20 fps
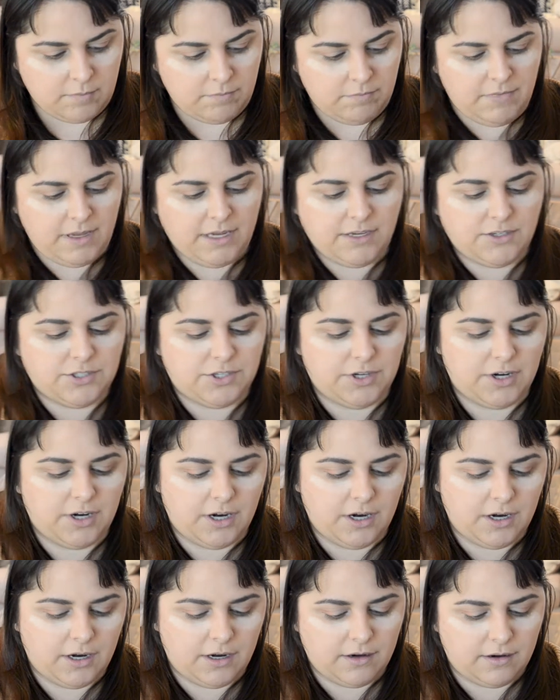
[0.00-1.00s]
Make
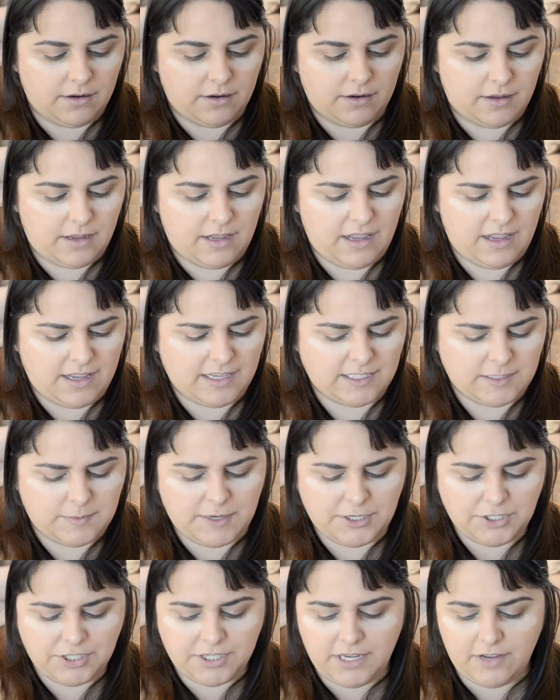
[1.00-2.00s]
sure,
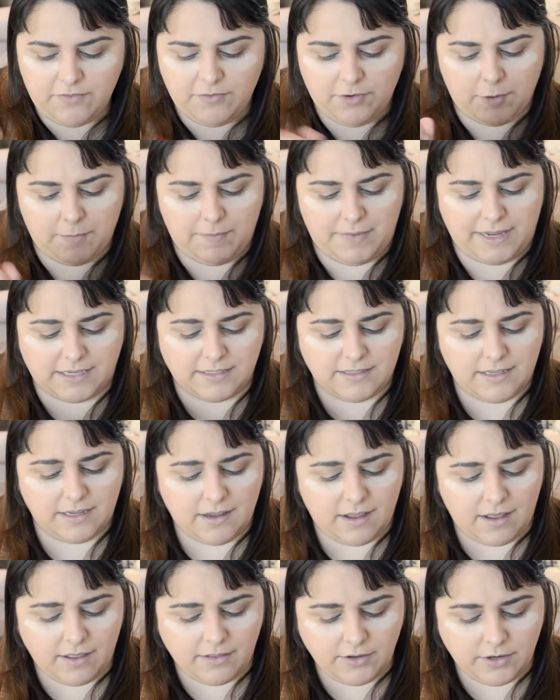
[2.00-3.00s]
especially if you're
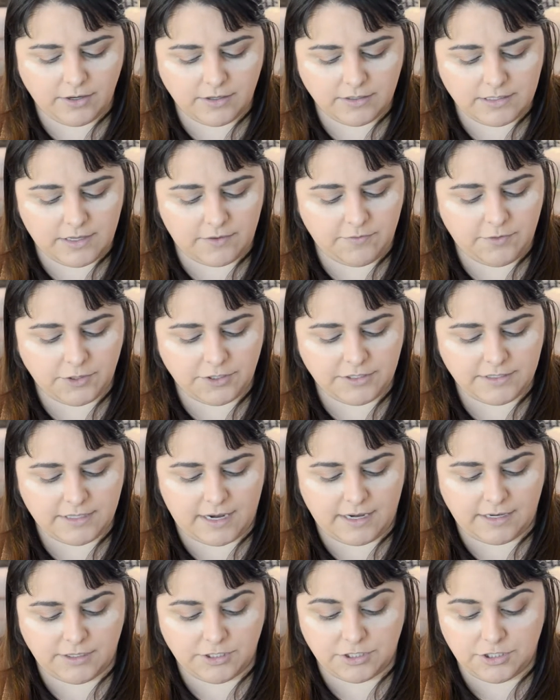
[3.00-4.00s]
mixing colors, if you're
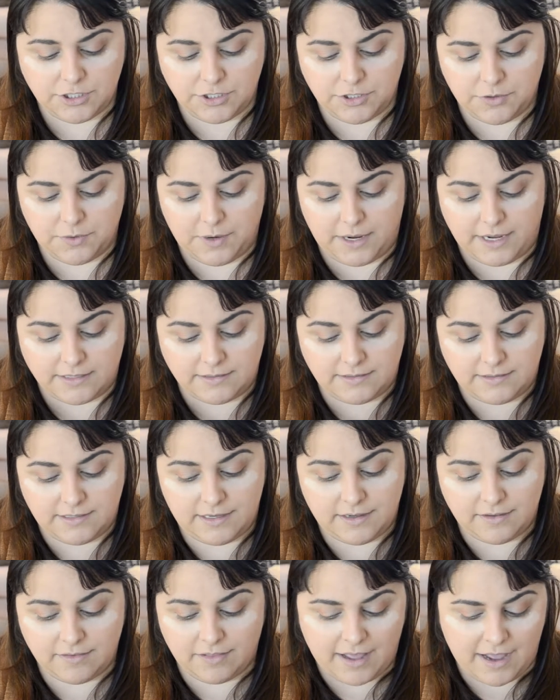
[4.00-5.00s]
deciding to do a
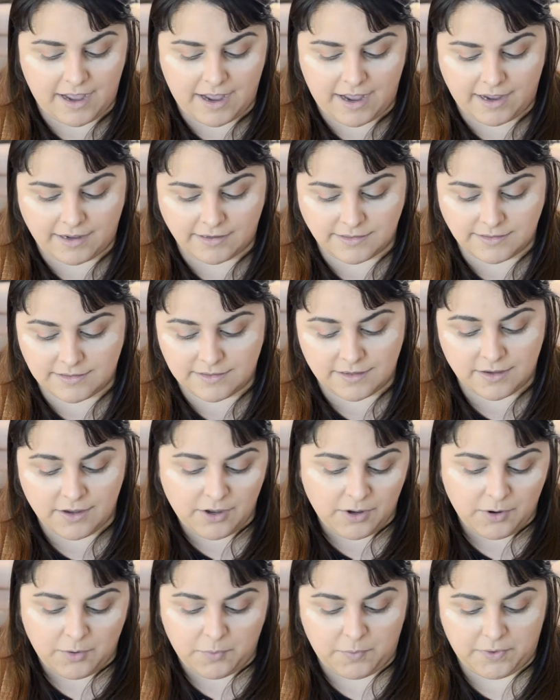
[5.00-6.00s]
sea glass
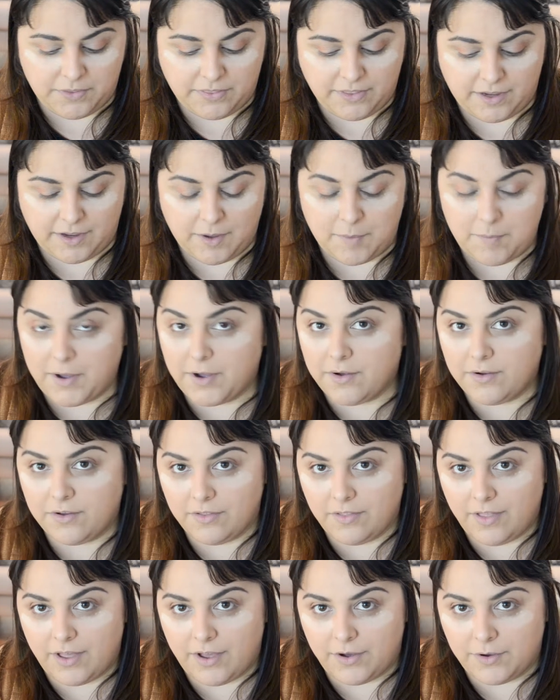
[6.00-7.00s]
with like a
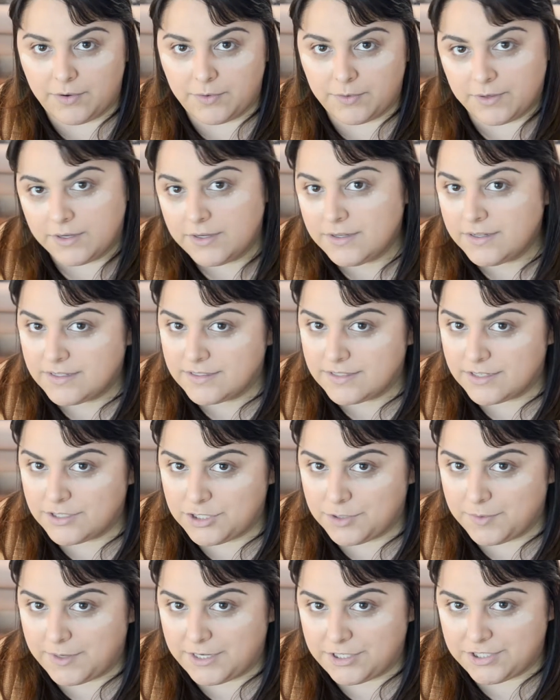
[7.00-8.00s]
bungalow
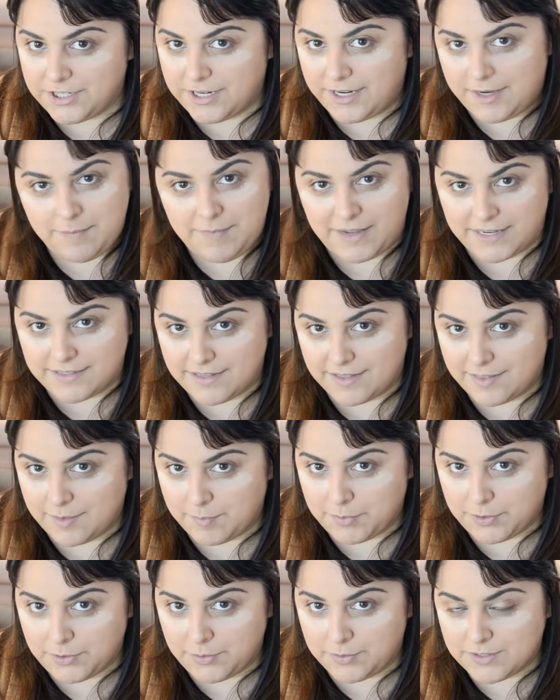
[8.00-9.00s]
situation and mixing the
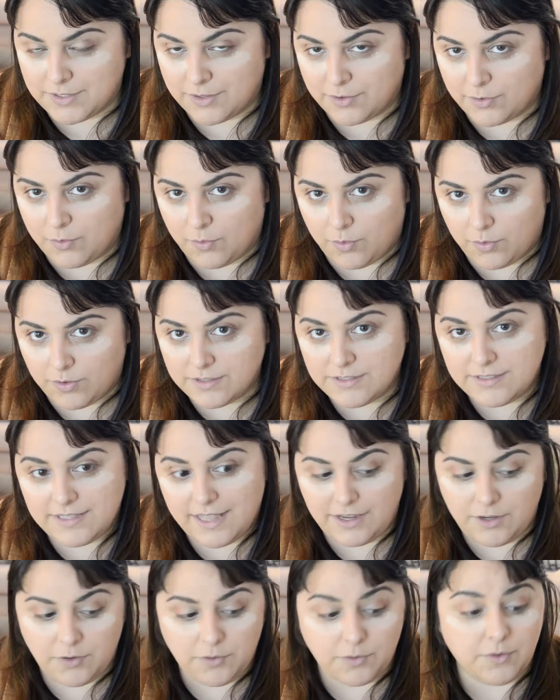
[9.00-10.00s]
blues and the golds,
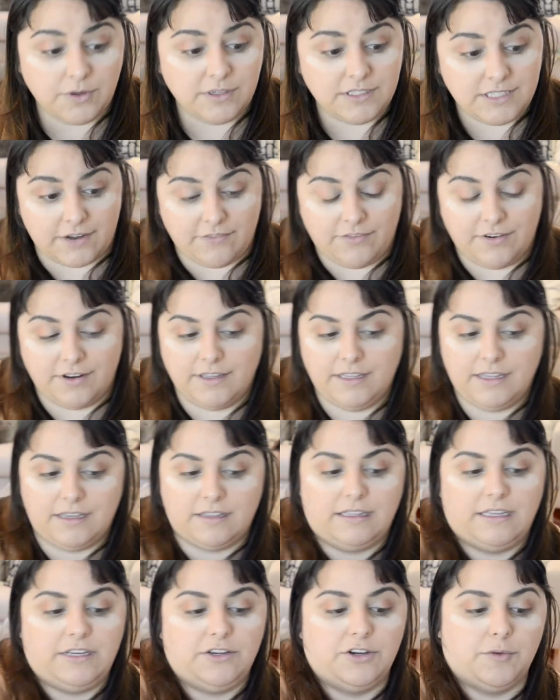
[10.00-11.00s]
that you definitely
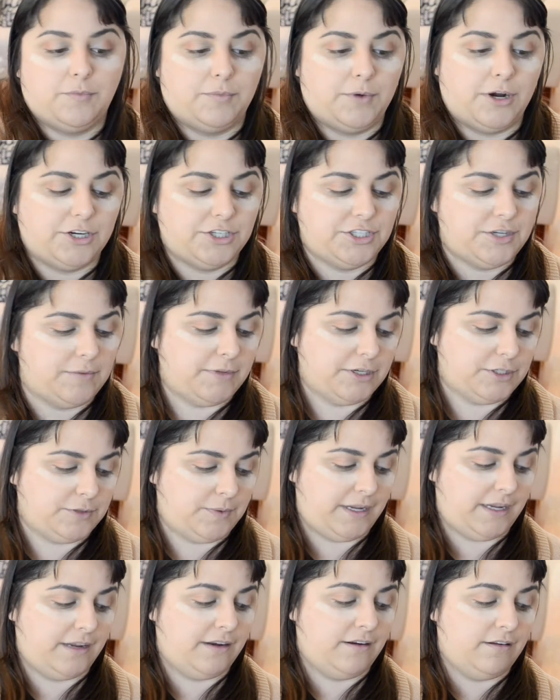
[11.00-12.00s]
clean your brush in
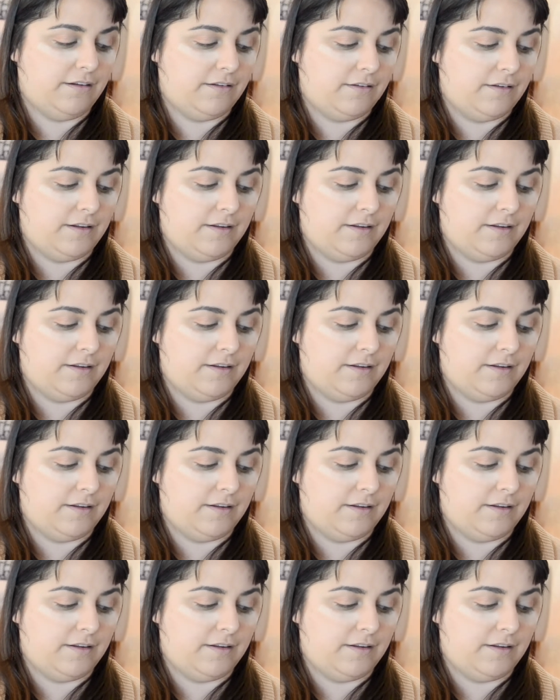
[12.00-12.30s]
between